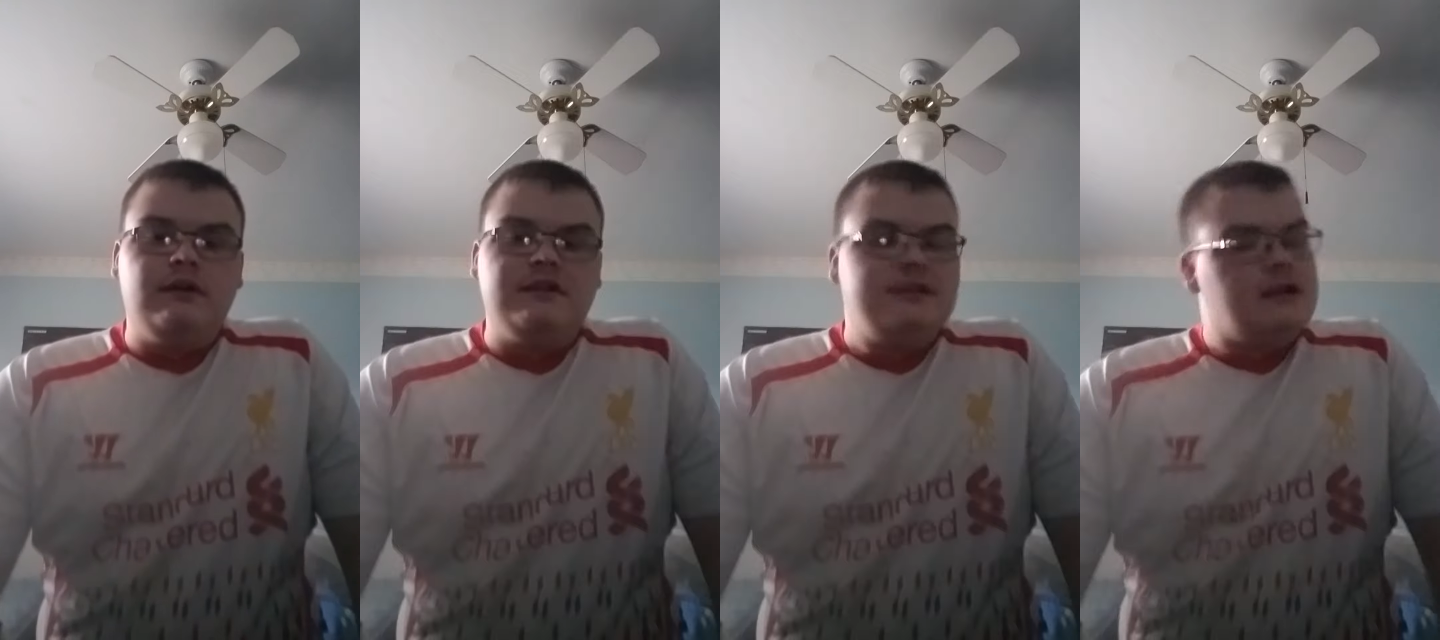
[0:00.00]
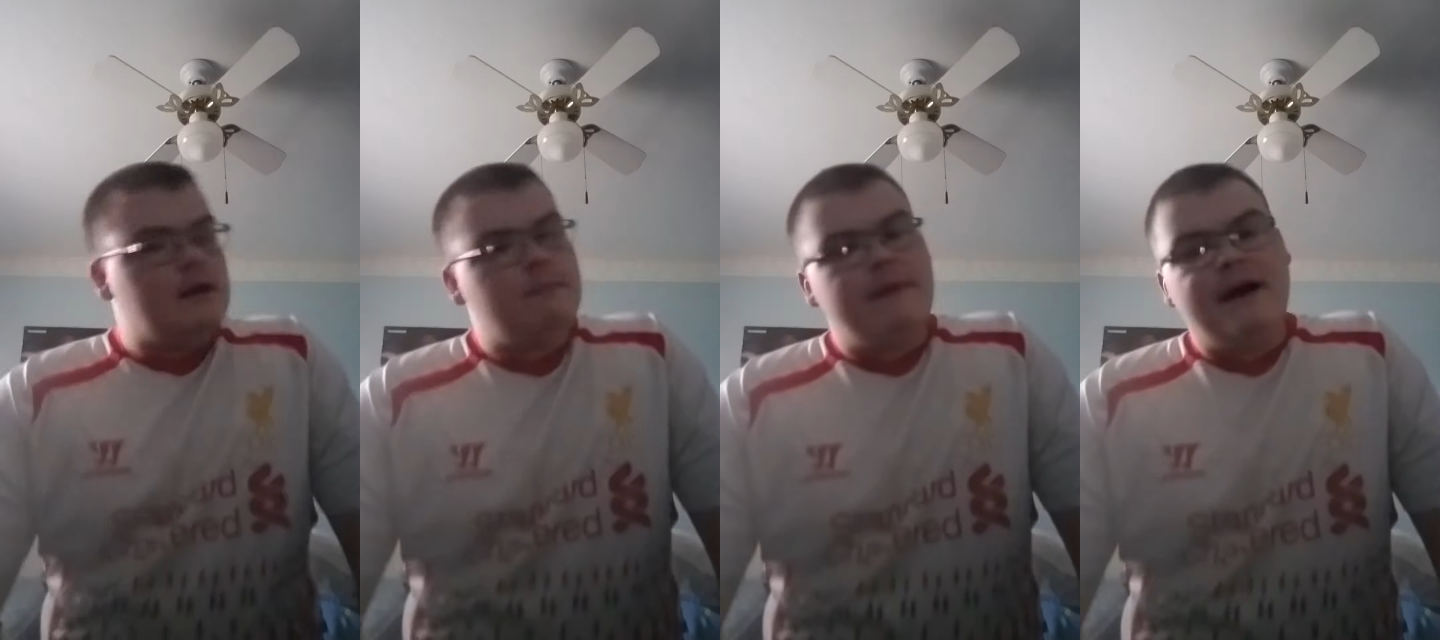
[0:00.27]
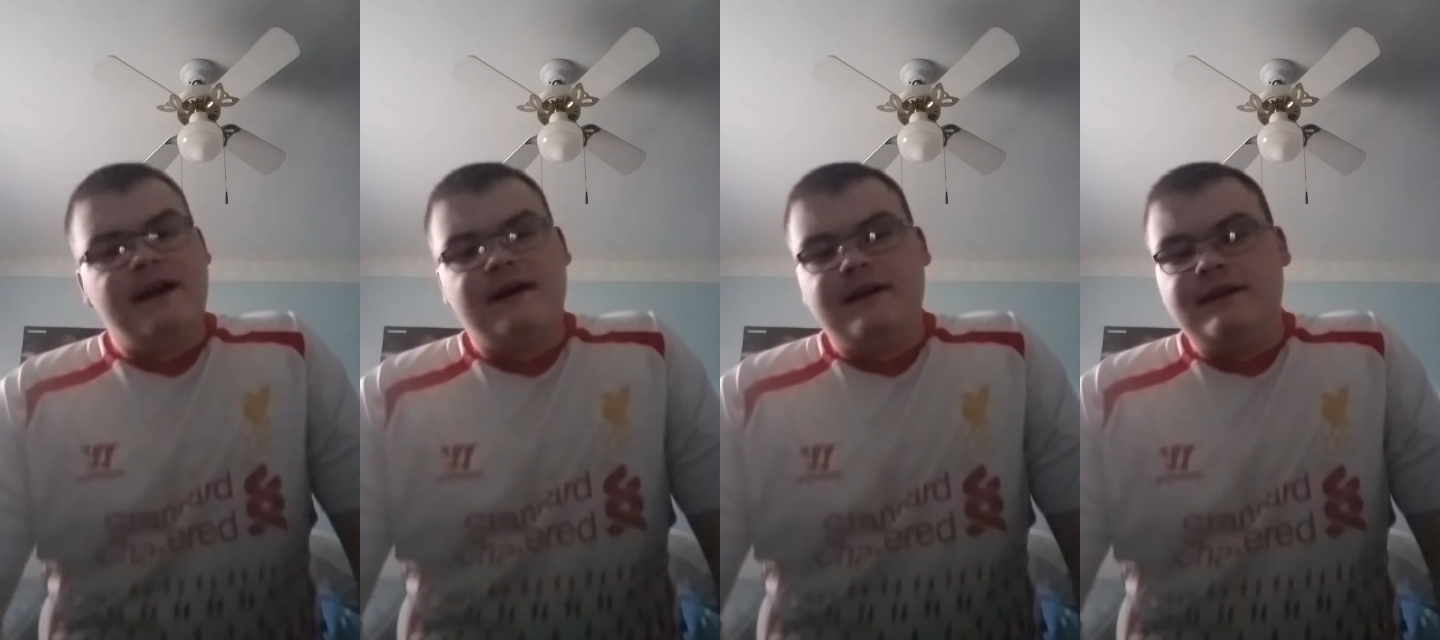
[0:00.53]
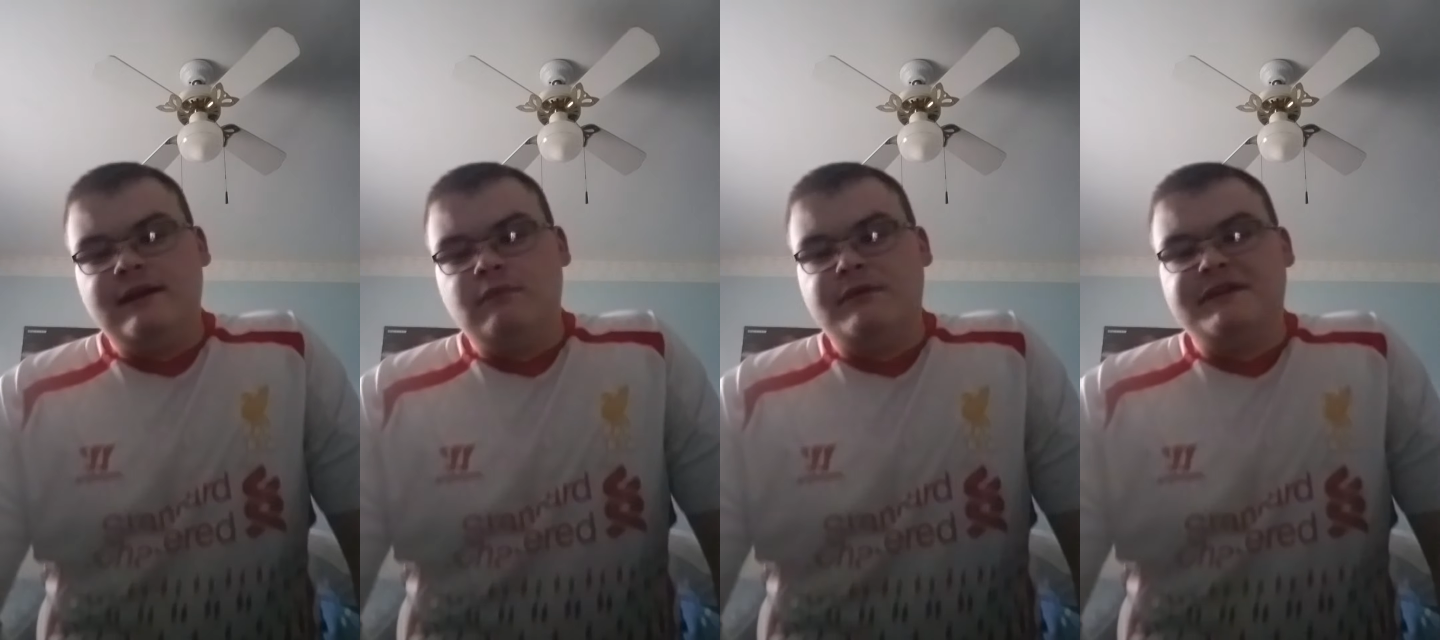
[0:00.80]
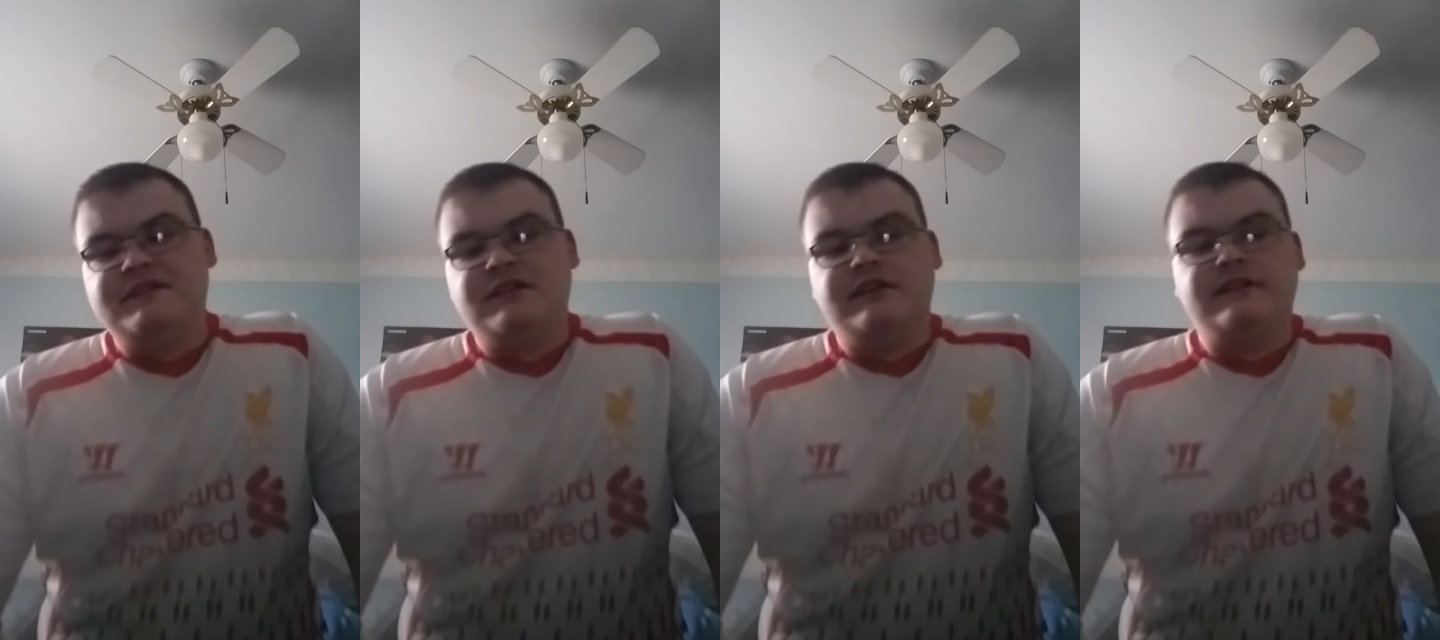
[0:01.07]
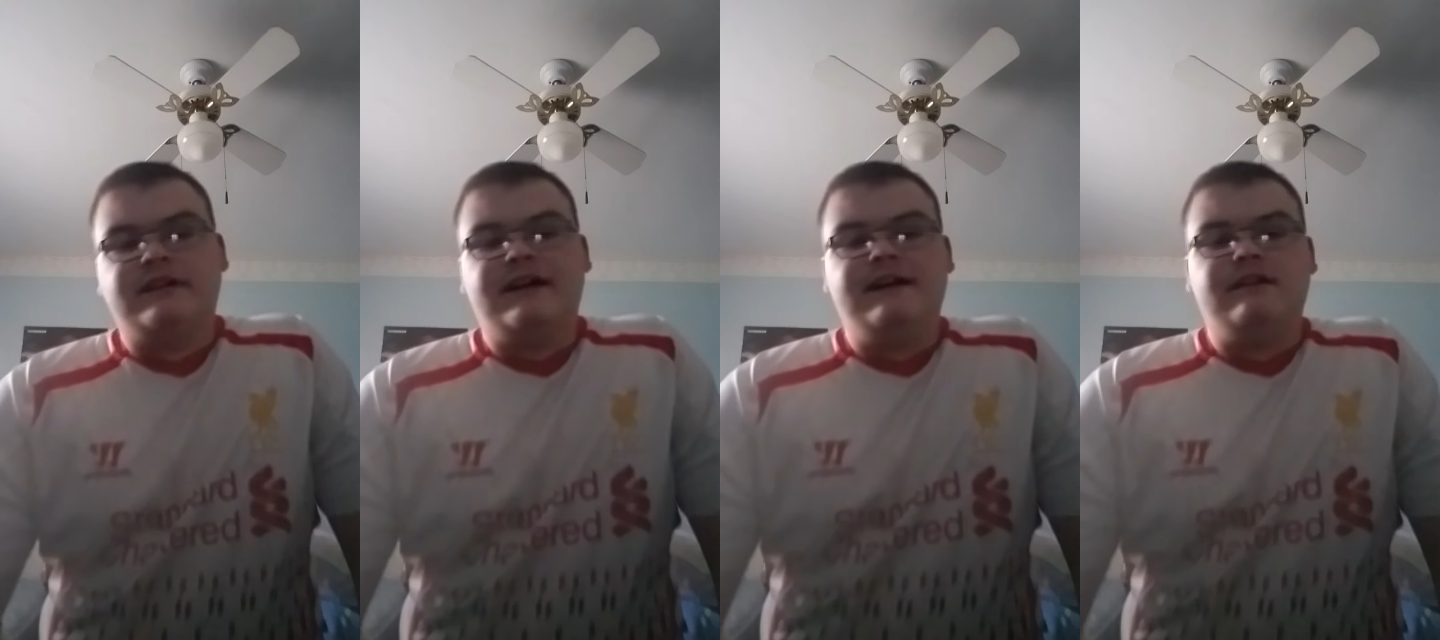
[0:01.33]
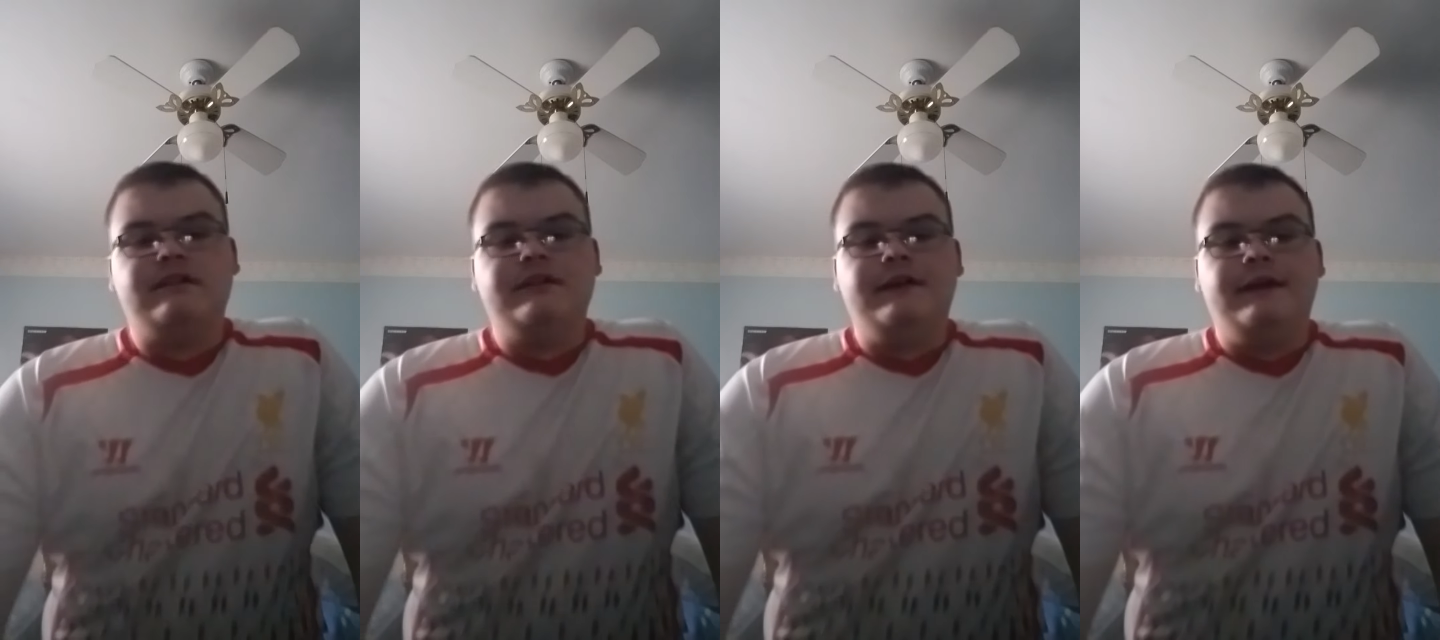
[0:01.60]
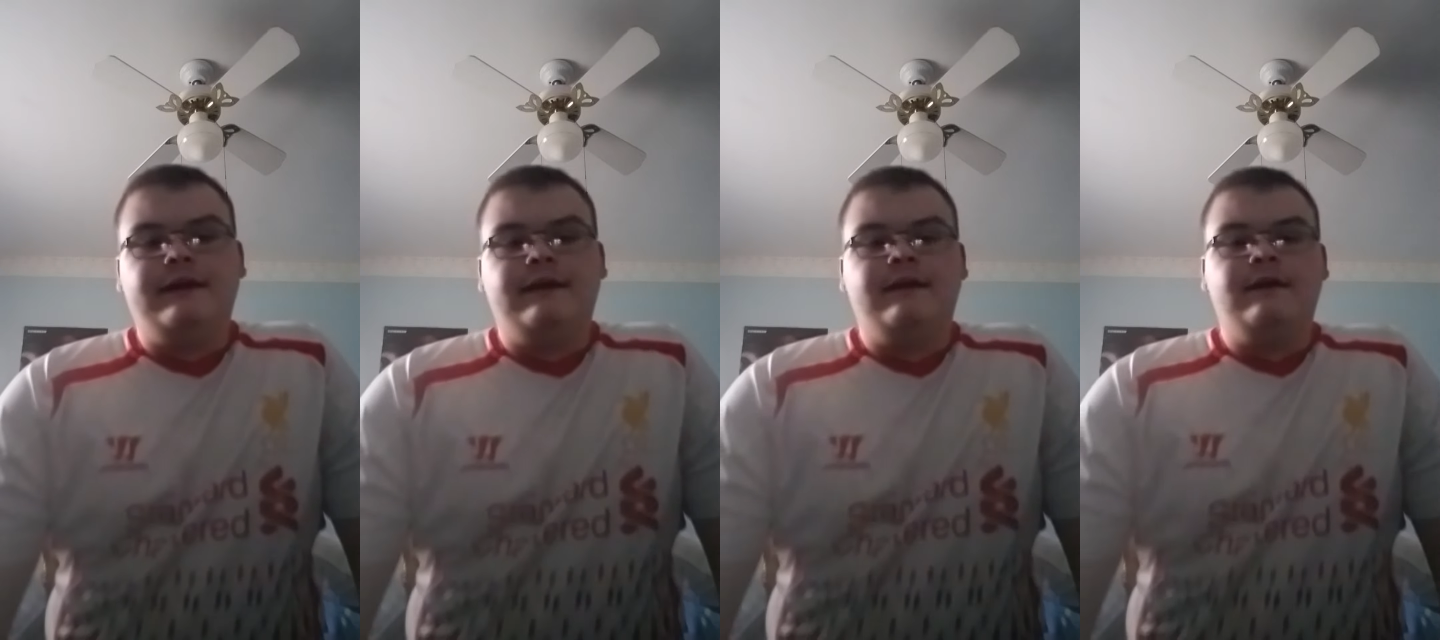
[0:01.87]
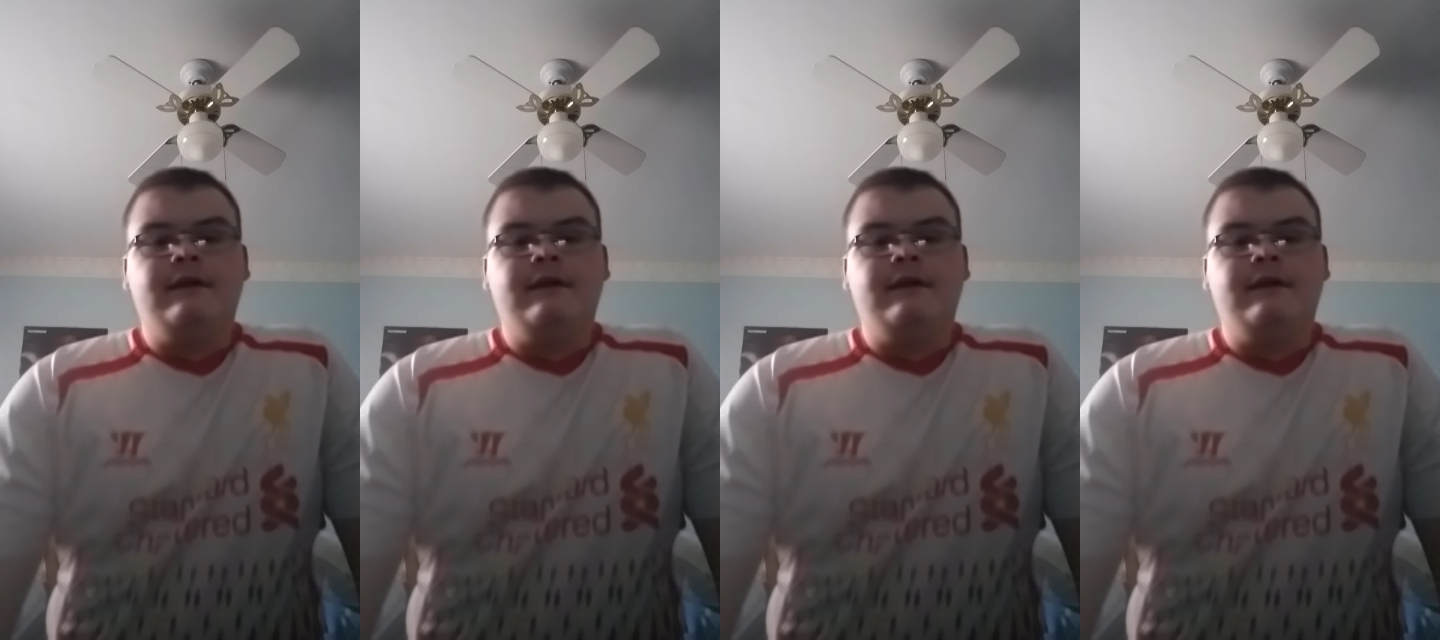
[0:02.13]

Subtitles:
It's not a bad idea, but it's unlikely.